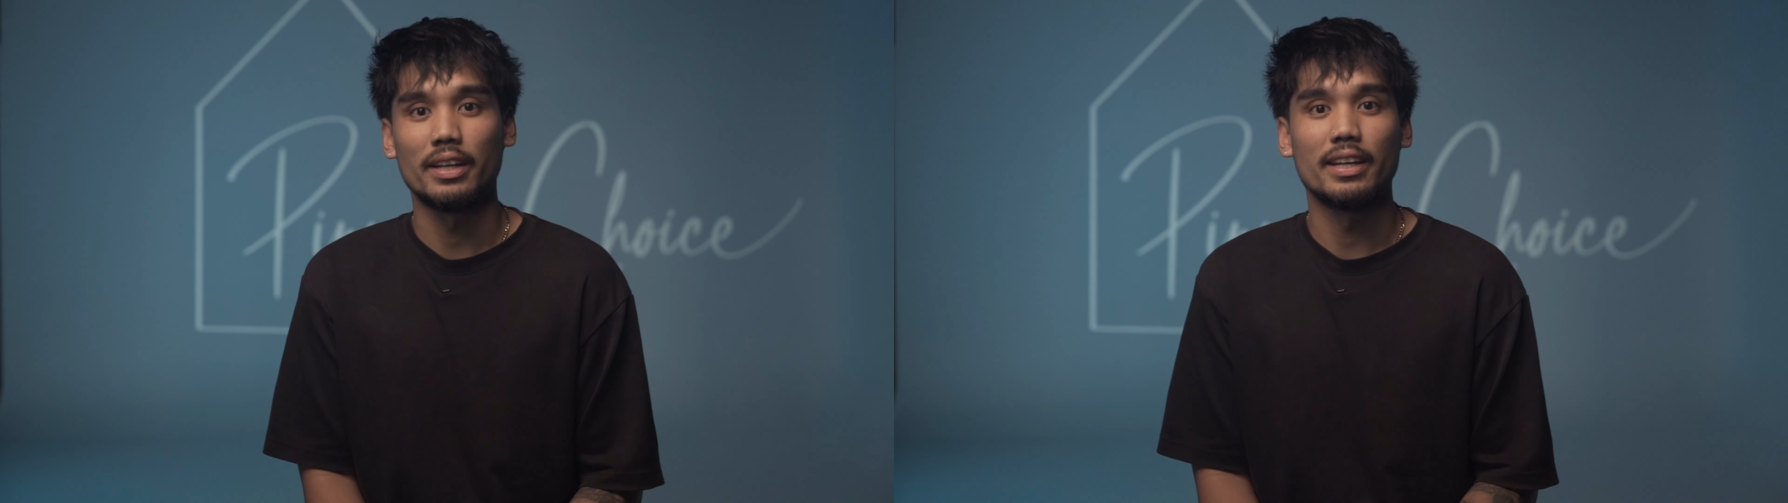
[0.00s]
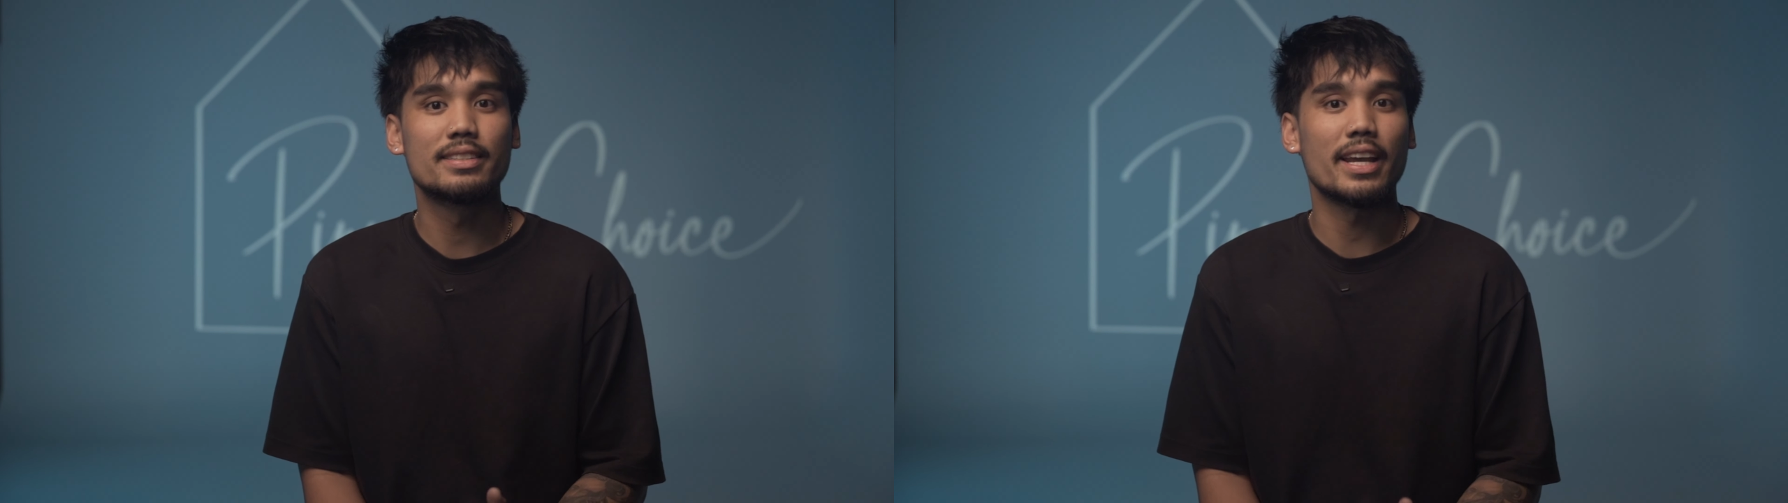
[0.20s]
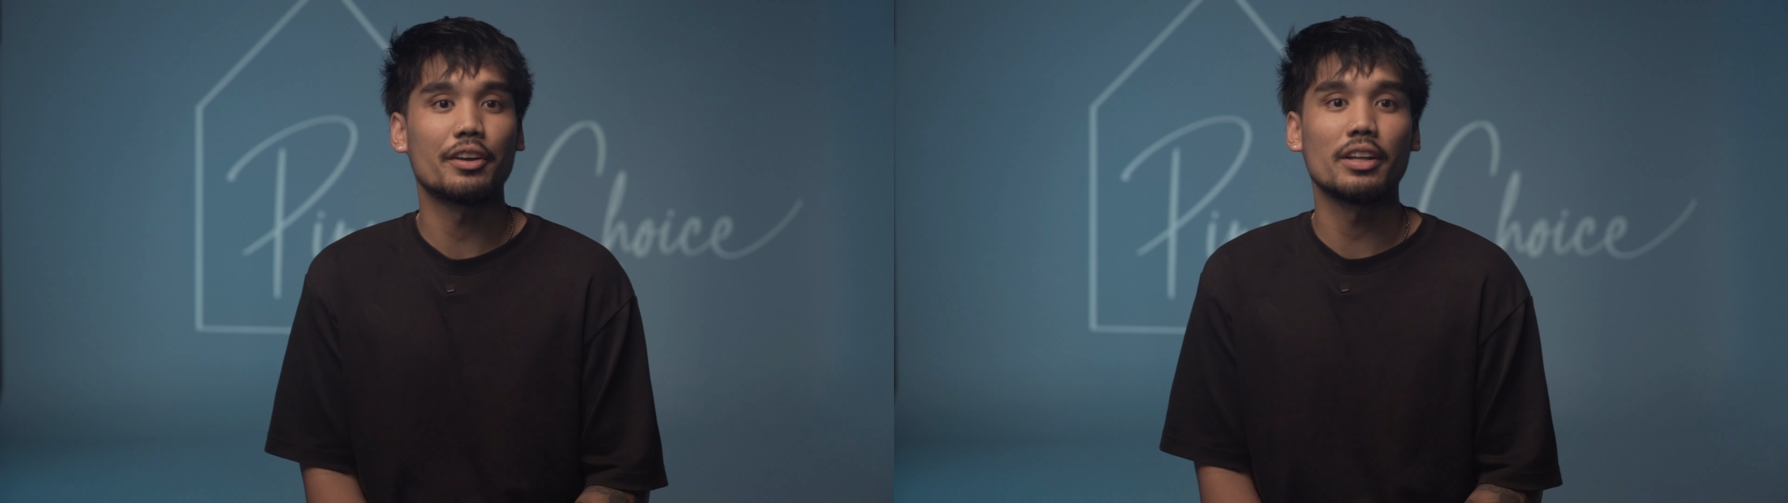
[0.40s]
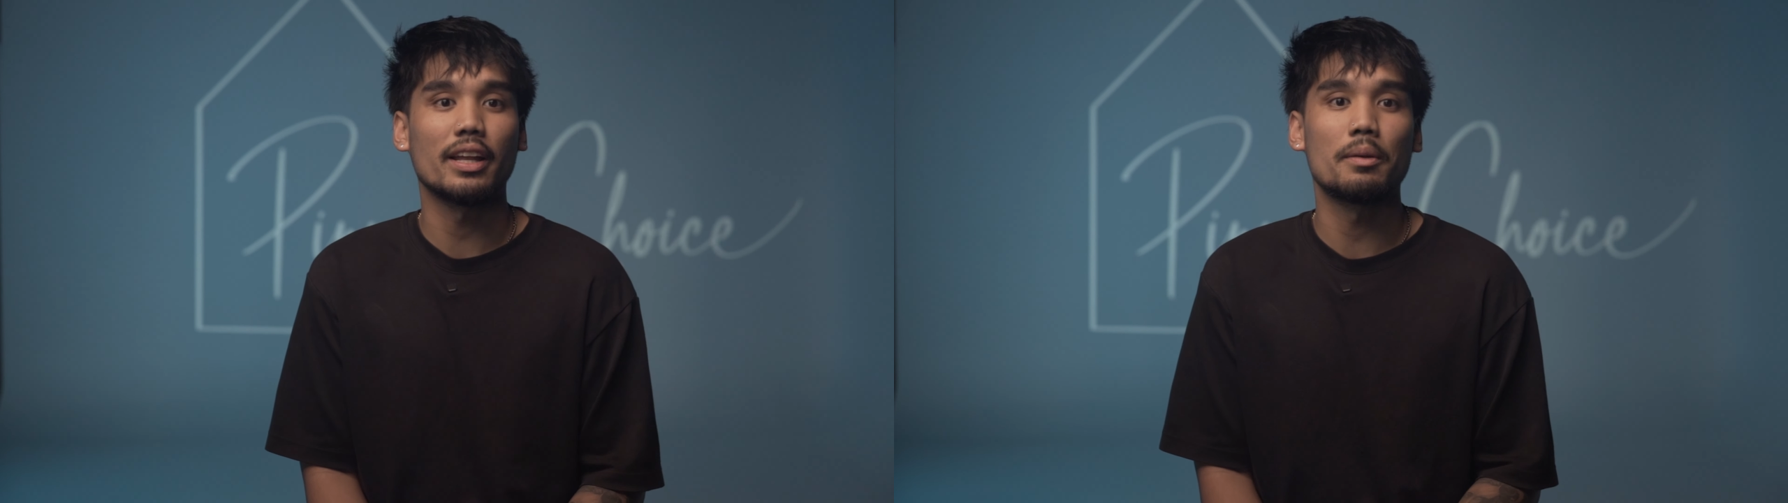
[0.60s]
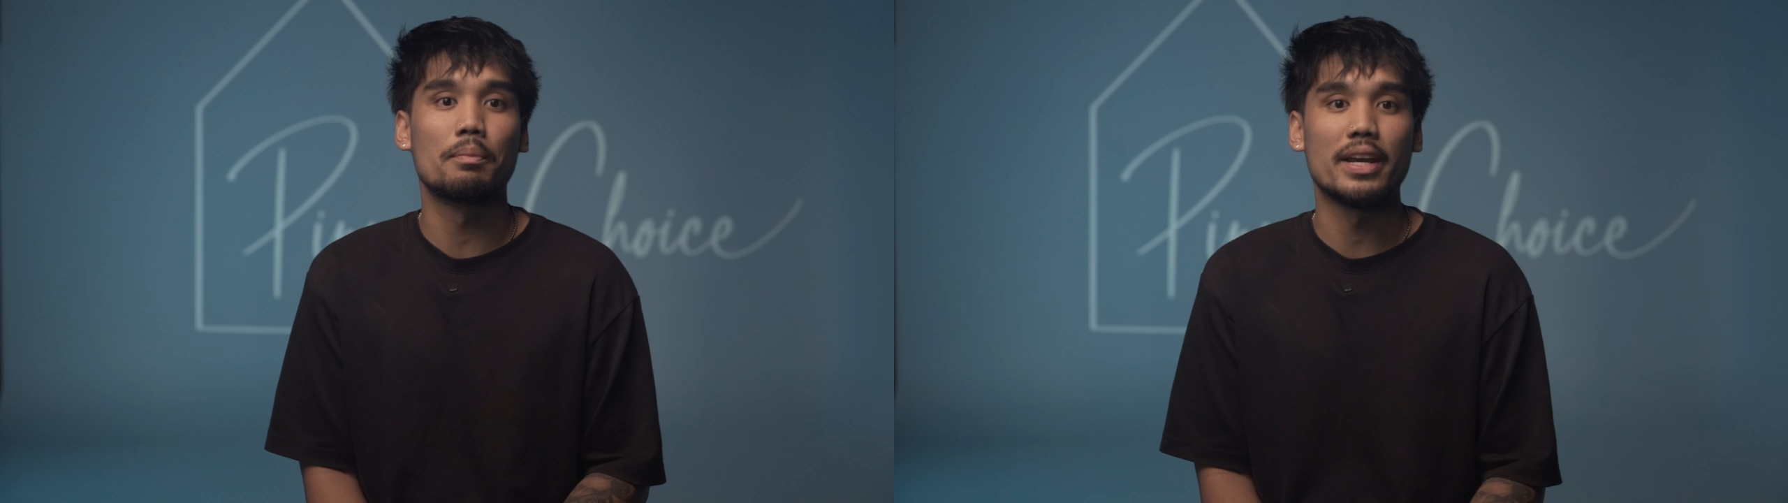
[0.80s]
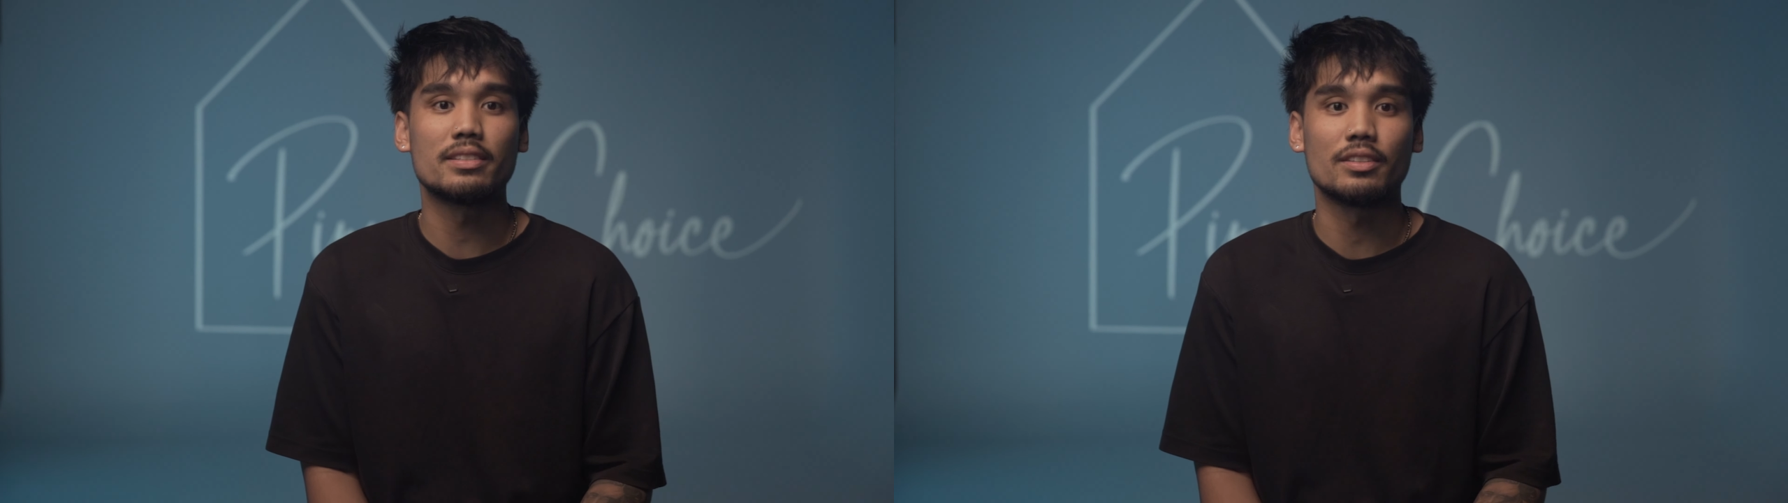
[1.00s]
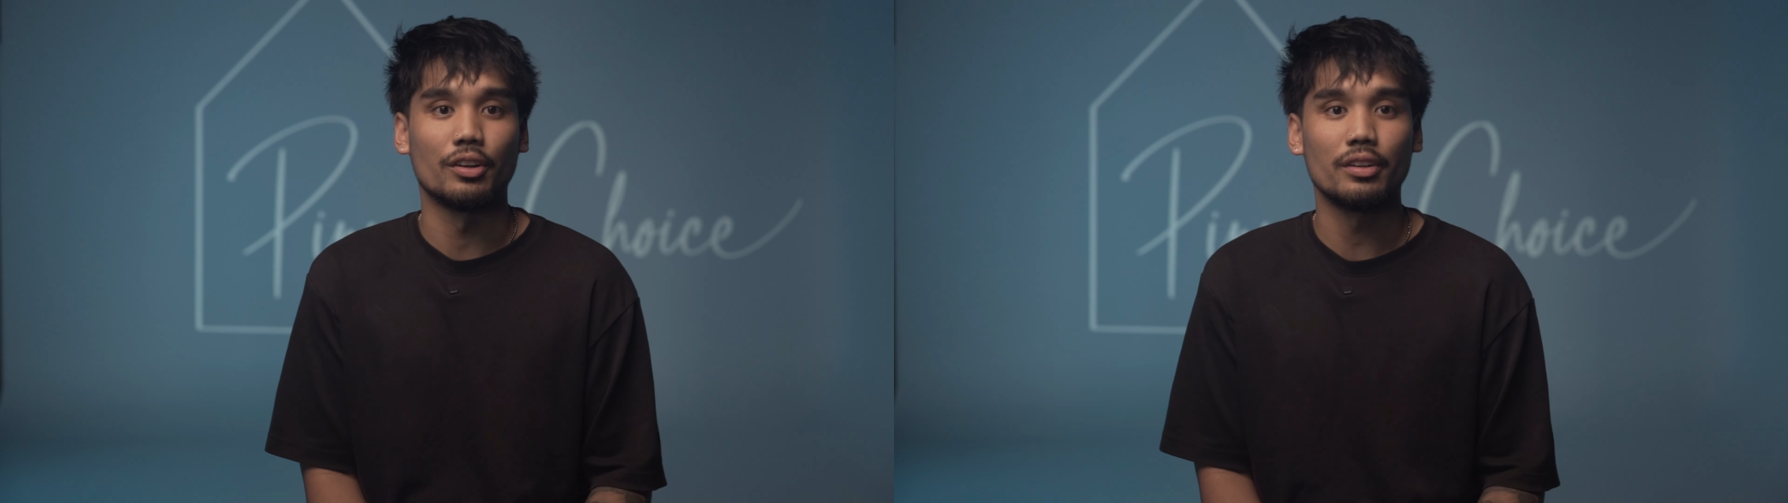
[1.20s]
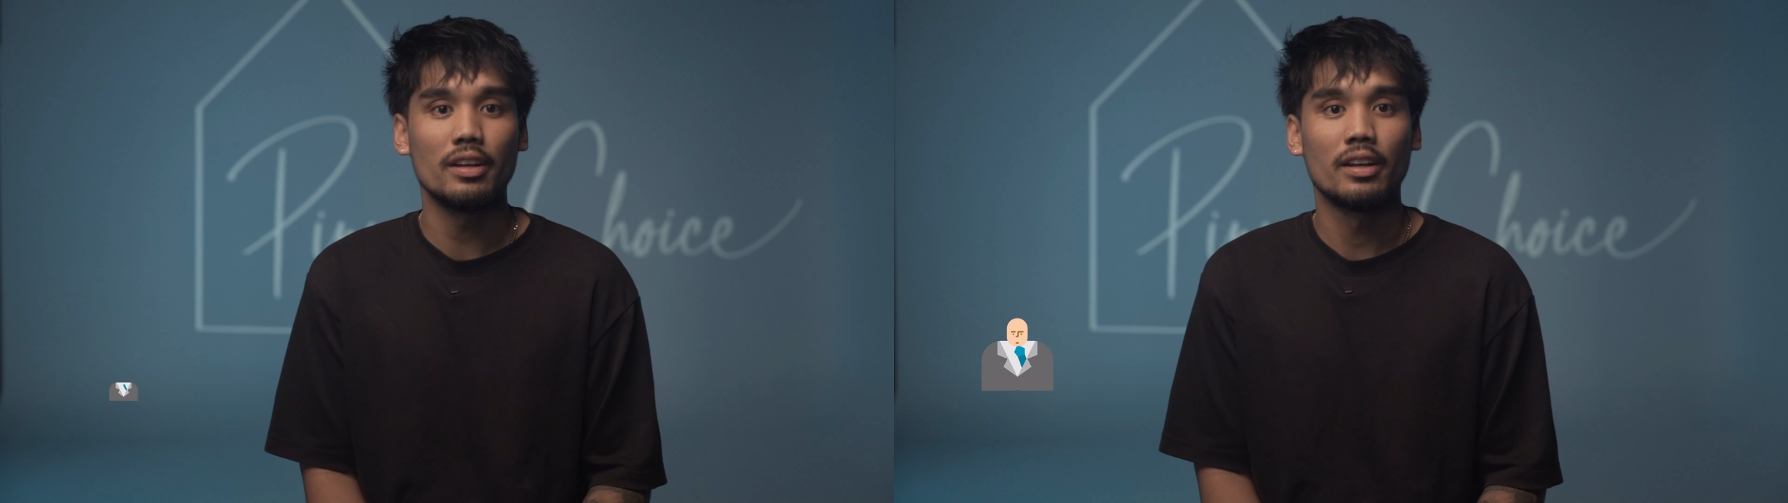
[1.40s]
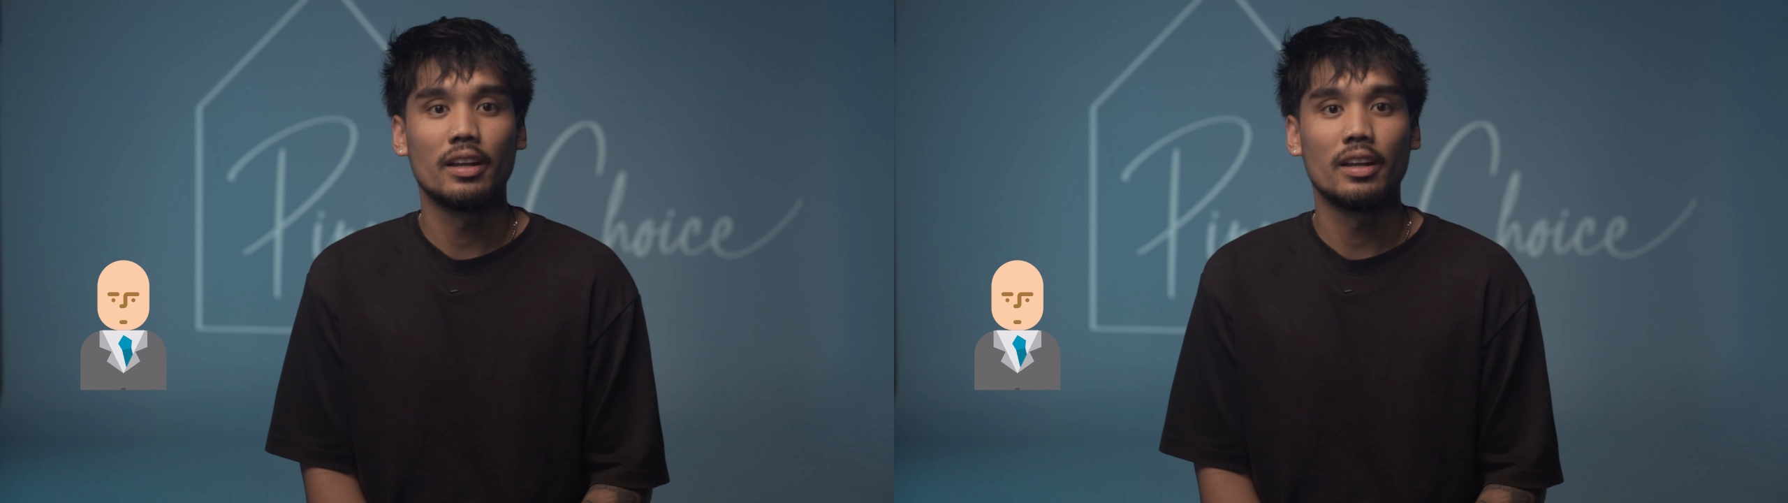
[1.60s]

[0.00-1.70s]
It's calculated based on the